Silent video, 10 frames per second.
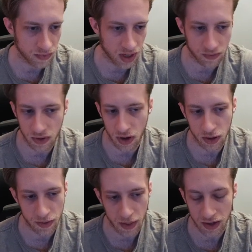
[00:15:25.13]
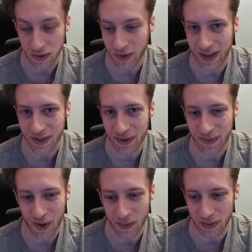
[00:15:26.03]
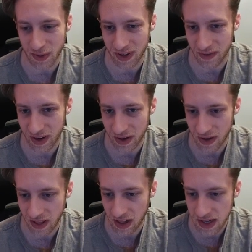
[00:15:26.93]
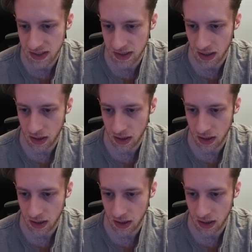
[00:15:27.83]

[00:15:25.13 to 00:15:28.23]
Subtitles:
If not, that's okay too. Hope you enjoyed the video nonetheless.